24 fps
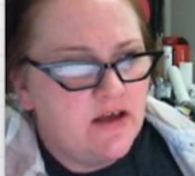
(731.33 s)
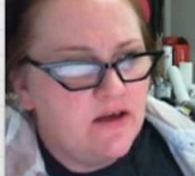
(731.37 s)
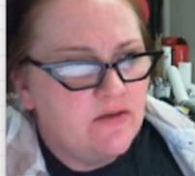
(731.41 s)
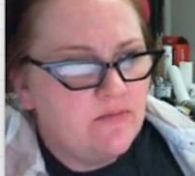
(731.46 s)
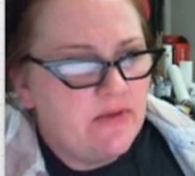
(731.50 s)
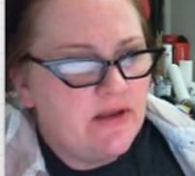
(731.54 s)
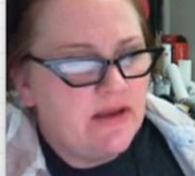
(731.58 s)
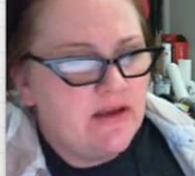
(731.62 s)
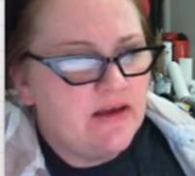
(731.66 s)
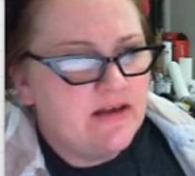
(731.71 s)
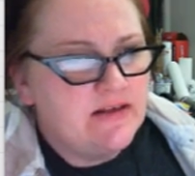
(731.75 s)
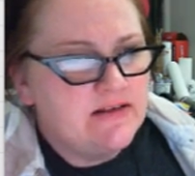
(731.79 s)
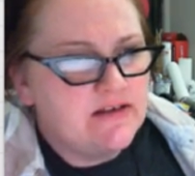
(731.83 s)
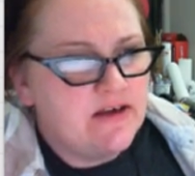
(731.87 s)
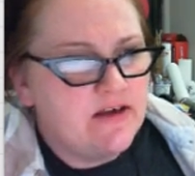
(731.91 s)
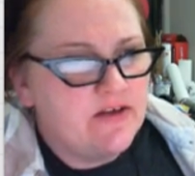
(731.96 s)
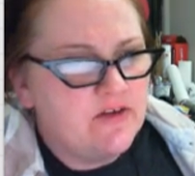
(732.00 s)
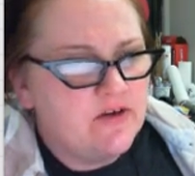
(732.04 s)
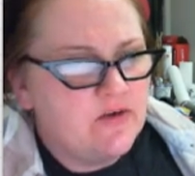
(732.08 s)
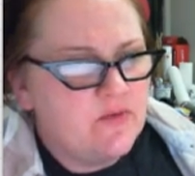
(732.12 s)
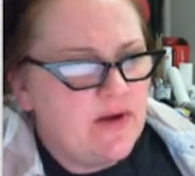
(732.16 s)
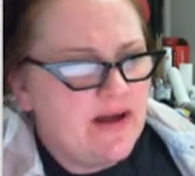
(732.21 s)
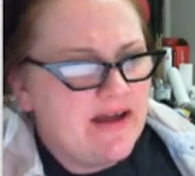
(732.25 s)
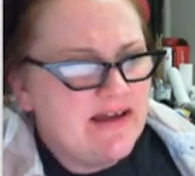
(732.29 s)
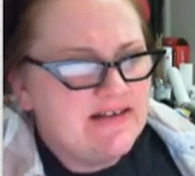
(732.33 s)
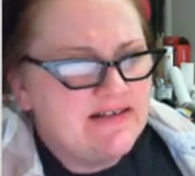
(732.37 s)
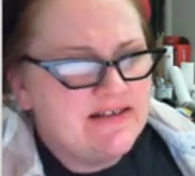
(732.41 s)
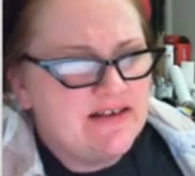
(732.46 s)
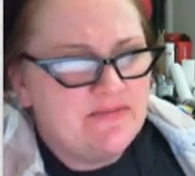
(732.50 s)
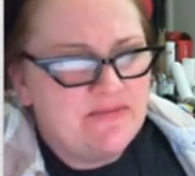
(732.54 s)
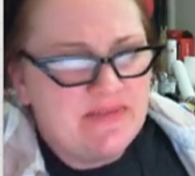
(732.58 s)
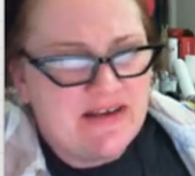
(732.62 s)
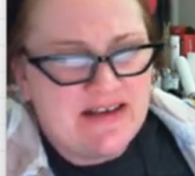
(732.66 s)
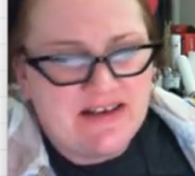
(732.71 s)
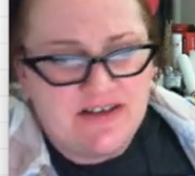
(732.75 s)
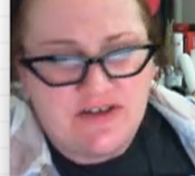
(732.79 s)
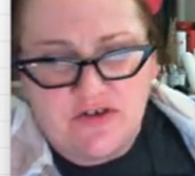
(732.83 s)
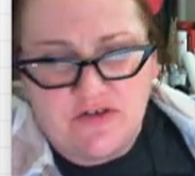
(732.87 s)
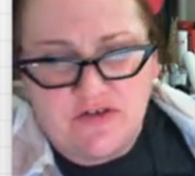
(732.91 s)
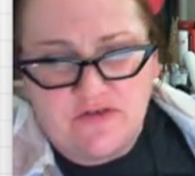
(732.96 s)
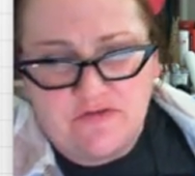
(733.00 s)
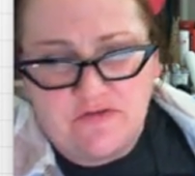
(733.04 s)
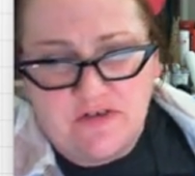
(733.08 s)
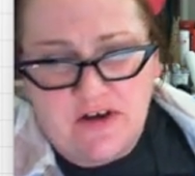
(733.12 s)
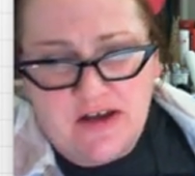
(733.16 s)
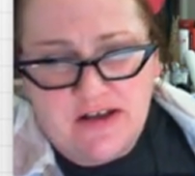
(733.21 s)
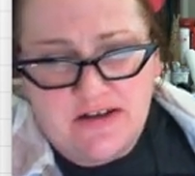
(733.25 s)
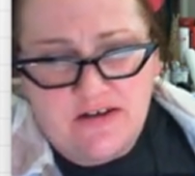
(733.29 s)
because otherwise it makes your
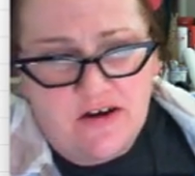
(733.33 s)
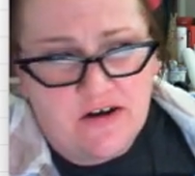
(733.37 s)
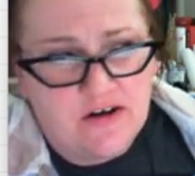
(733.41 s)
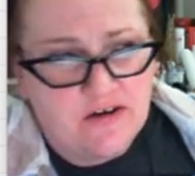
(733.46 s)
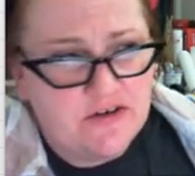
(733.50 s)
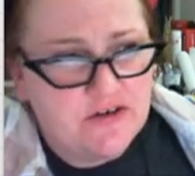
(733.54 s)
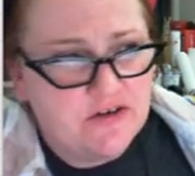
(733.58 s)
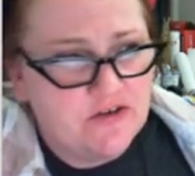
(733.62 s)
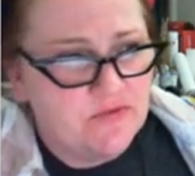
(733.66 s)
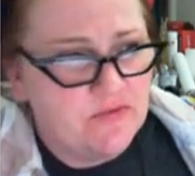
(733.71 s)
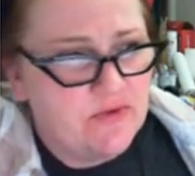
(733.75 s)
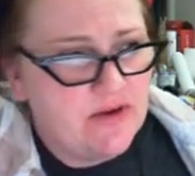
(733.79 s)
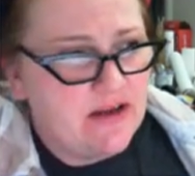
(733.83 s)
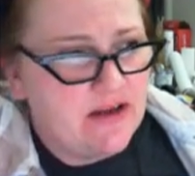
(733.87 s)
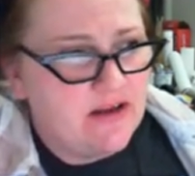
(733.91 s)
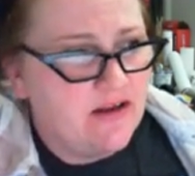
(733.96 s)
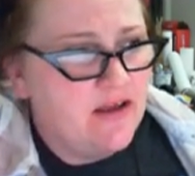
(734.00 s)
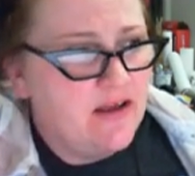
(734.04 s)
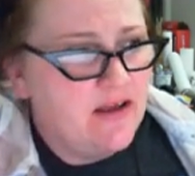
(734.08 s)
font hard to read.